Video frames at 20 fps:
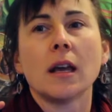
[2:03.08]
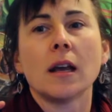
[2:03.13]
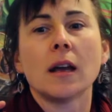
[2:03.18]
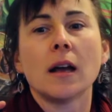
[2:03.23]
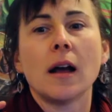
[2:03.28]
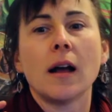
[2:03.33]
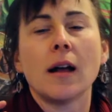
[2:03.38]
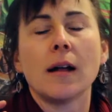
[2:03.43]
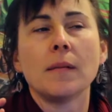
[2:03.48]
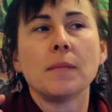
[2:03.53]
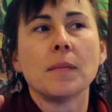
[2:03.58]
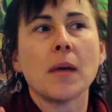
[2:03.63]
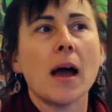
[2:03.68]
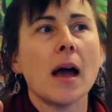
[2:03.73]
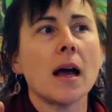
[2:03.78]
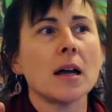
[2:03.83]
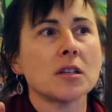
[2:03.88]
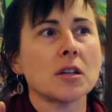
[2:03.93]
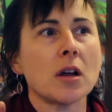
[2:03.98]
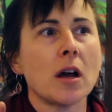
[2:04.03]

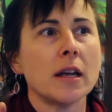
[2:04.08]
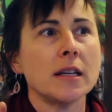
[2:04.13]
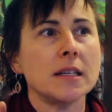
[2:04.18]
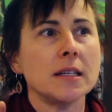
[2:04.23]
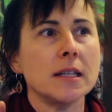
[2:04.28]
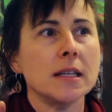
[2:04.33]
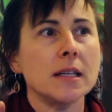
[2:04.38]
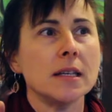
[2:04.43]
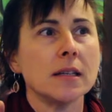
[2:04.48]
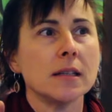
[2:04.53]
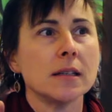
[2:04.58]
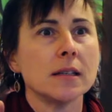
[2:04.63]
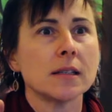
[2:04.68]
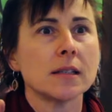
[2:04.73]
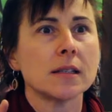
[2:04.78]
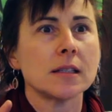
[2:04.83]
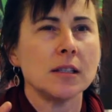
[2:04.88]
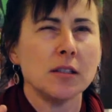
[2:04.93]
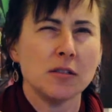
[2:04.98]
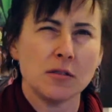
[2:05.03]
art
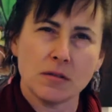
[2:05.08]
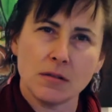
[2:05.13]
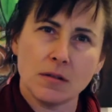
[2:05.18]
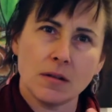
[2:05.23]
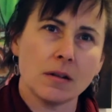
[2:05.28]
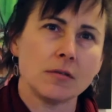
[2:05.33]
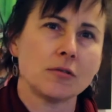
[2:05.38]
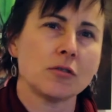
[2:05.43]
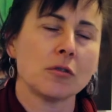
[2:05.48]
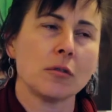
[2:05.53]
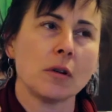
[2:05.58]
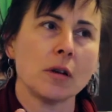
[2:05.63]
ideas, I drew a